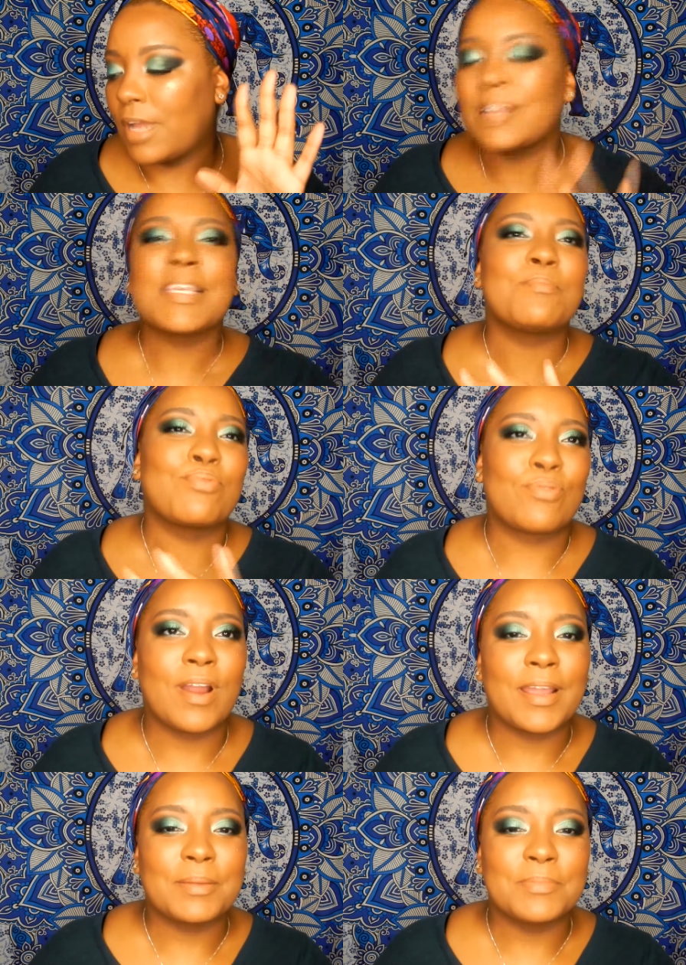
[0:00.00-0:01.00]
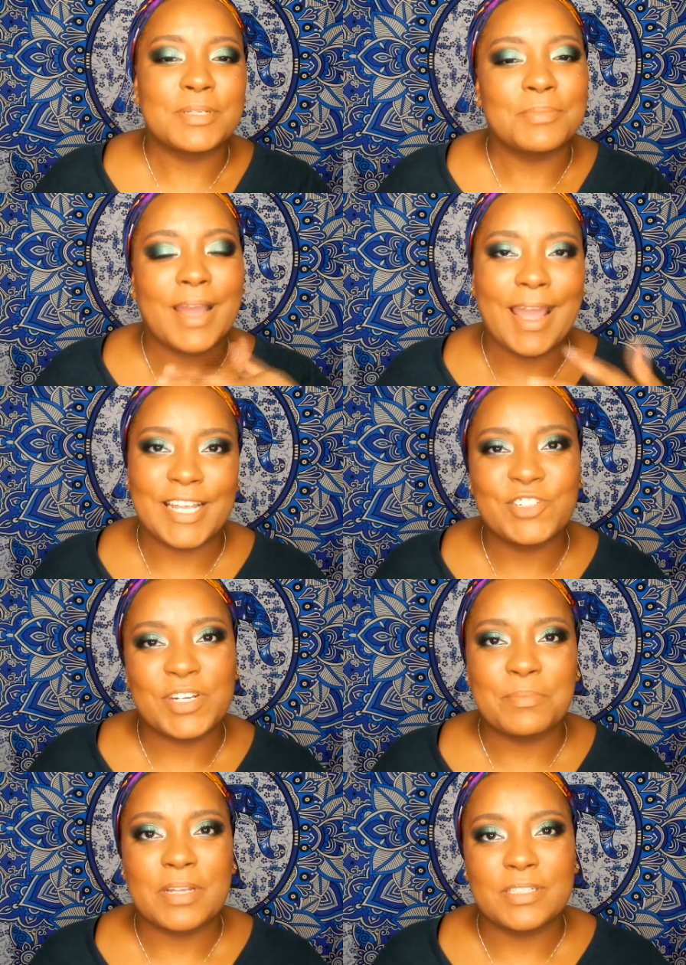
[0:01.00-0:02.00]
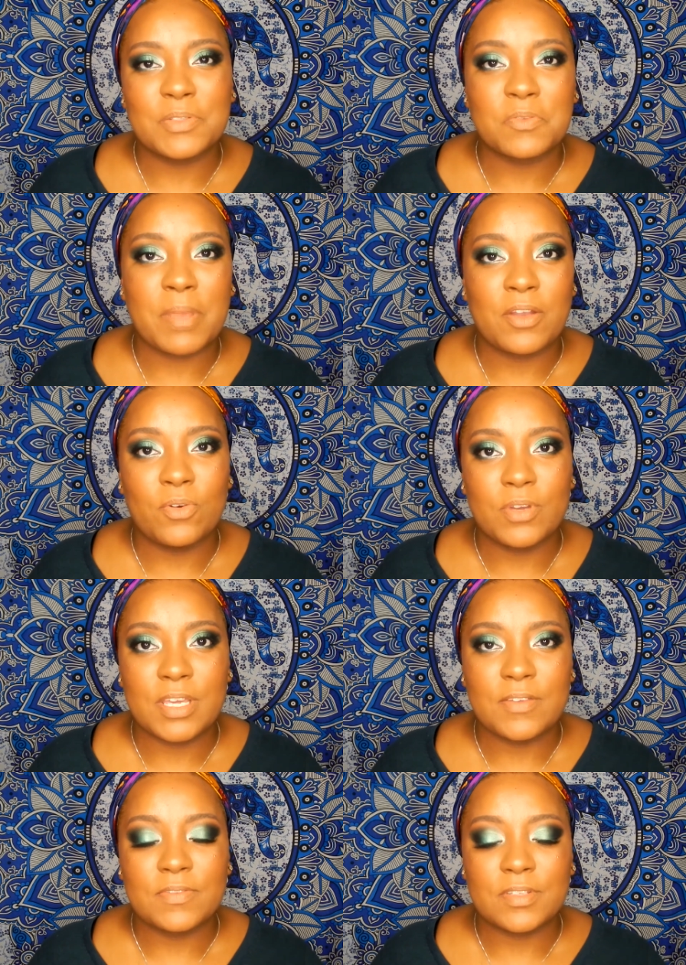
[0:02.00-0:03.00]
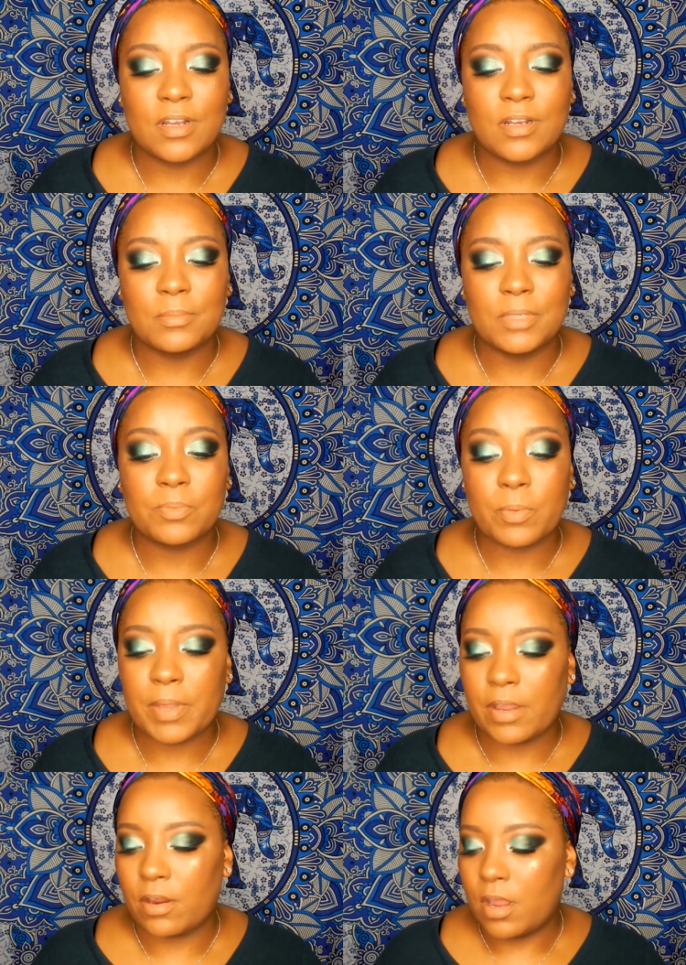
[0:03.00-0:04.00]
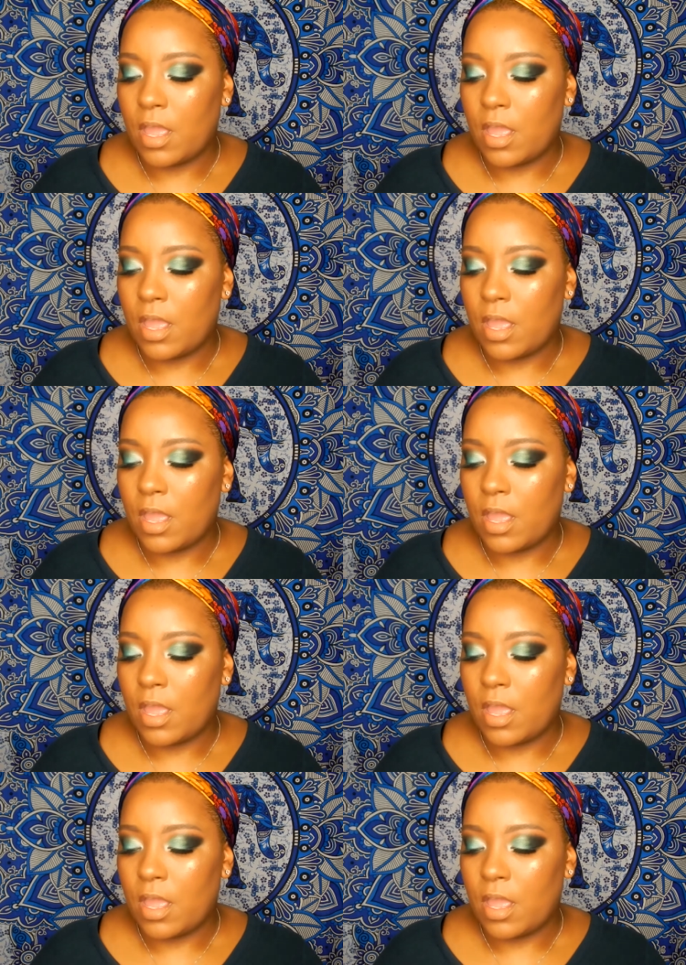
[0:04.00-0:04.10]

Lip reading: I'll say primed, but hydrated my lips with my O'Keeffe's lip repair.